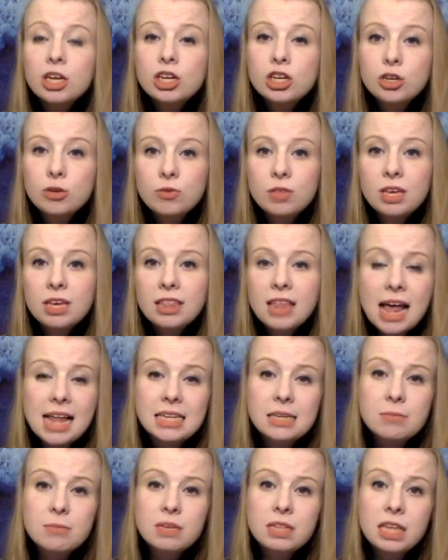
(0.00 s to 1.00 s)
Do you think that's
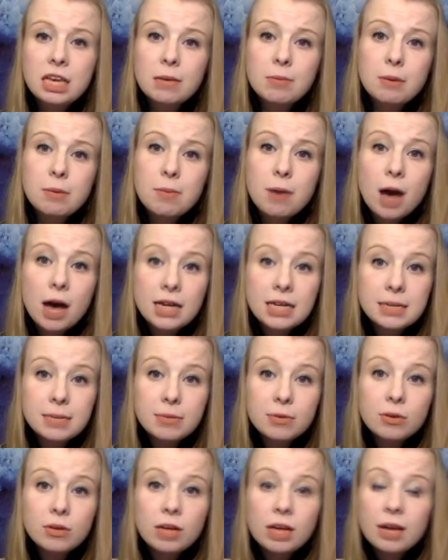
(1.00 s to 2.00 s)
something that could be
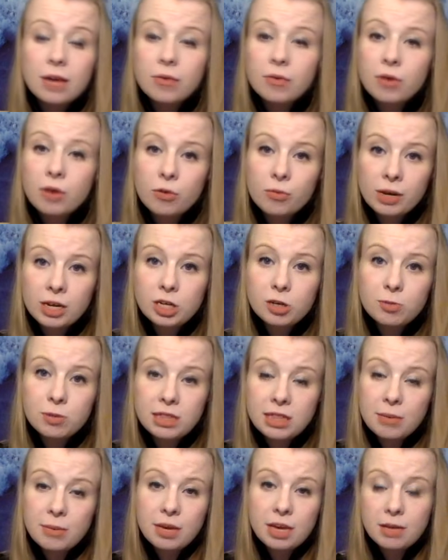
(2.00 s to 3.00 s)
possible, an arrangement
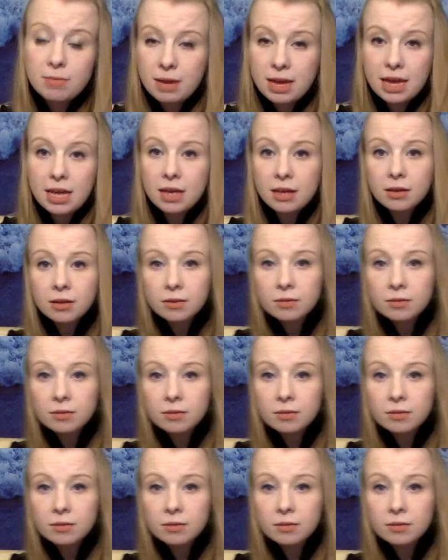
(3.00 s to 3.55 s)
that we can make?